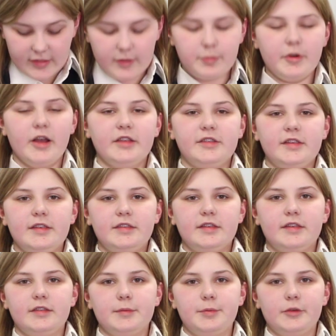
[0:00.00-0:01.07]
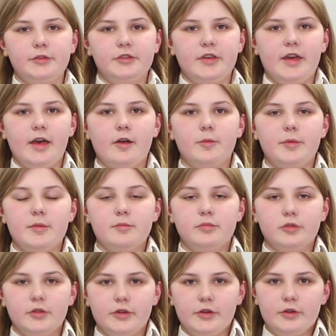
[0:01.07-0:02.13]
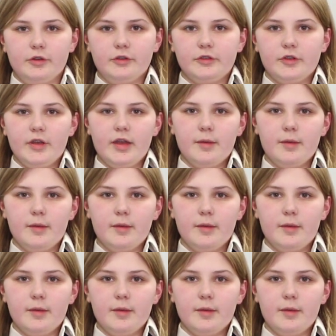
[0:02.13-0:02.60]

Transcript: The process is supposed to help employers